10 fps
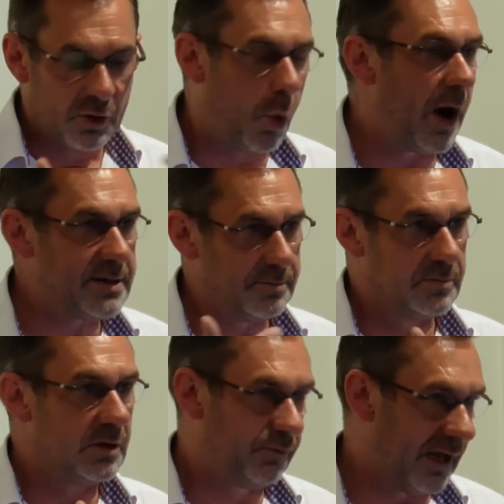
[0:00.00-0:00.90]
quite
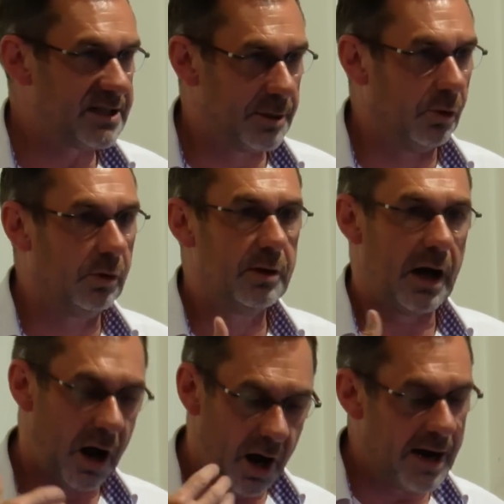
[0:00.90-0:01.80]
flexible,
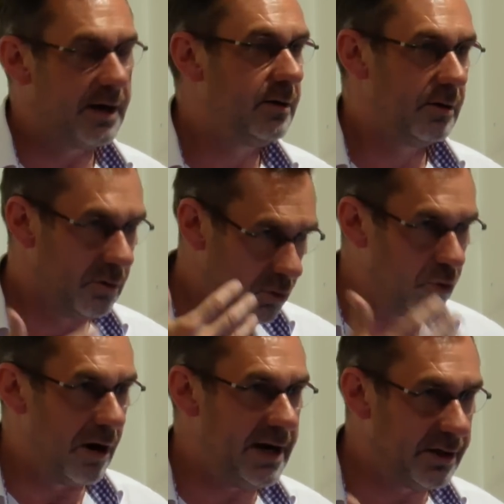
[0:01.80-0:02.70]

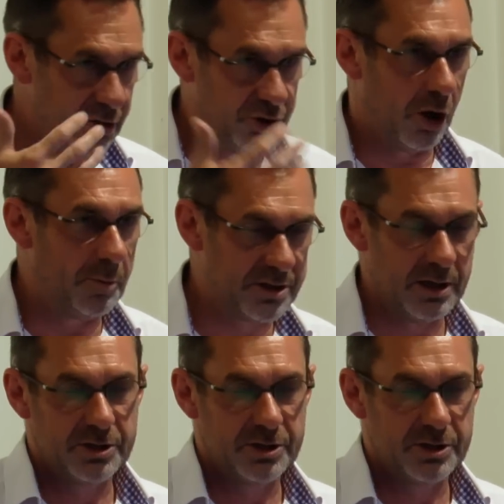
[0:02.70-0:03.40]
high-grade jobs